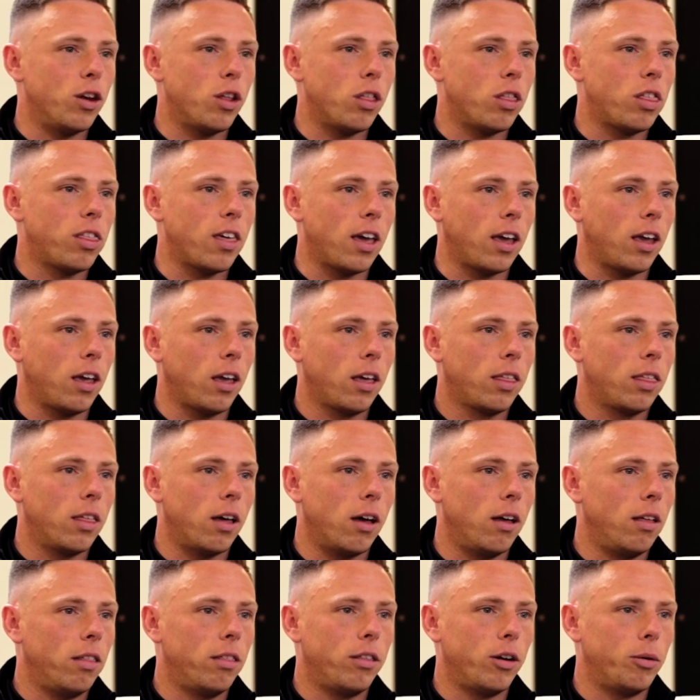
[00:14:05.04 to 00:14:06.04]
and think
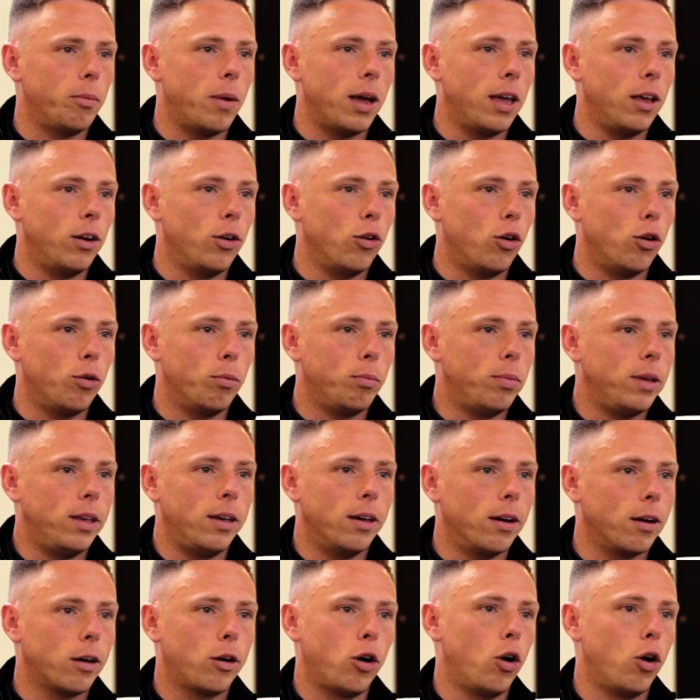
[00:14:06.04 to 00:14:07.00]
that there might not be a